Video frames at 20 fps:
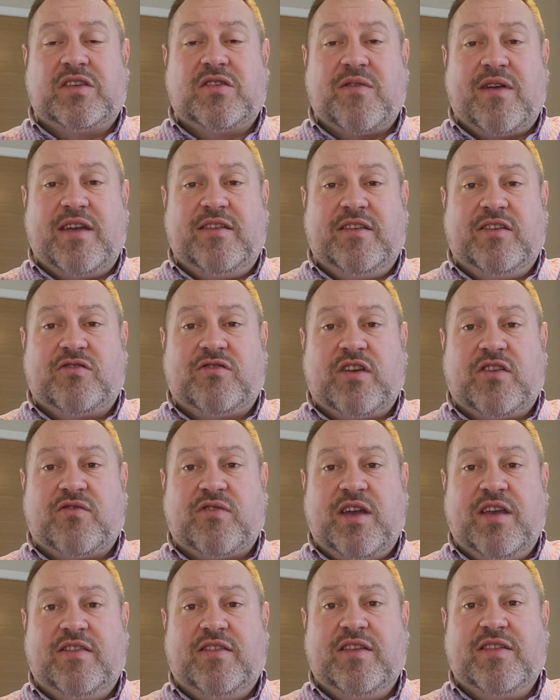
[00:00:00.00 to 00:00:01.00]
to raise interest
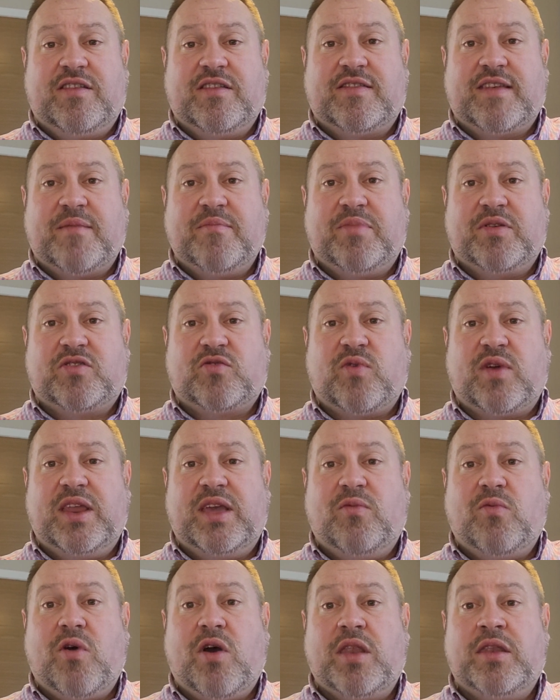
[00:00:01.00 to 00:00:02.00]
rates in December
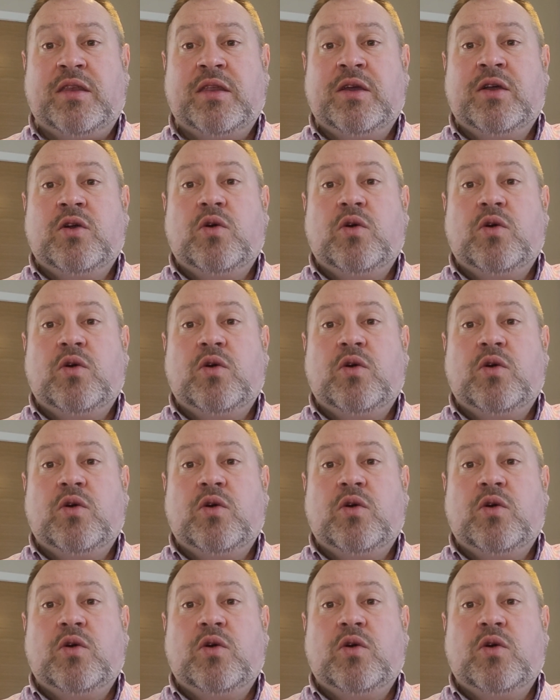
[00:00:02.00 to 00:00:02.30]
21.